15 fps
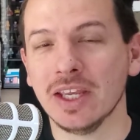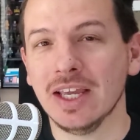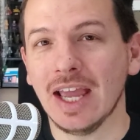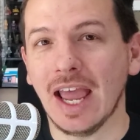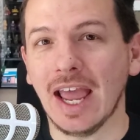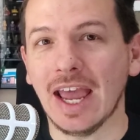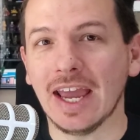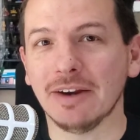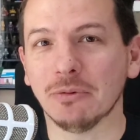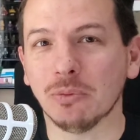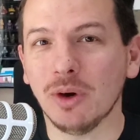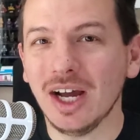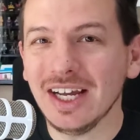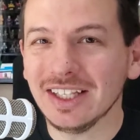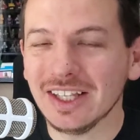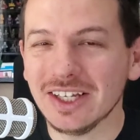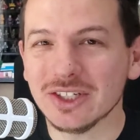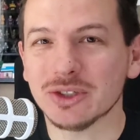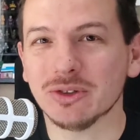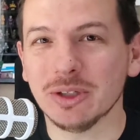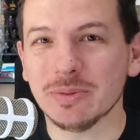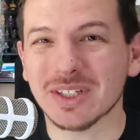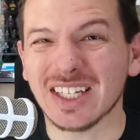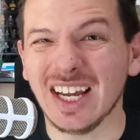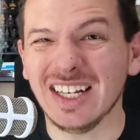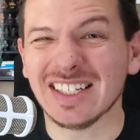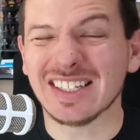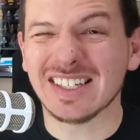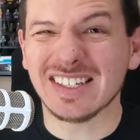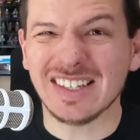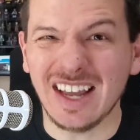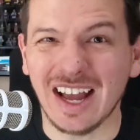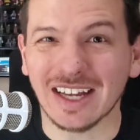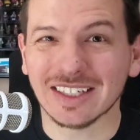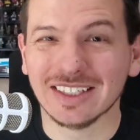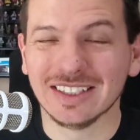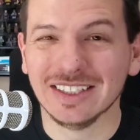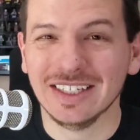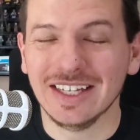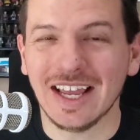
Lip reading: And why a lot of scripts kind of suck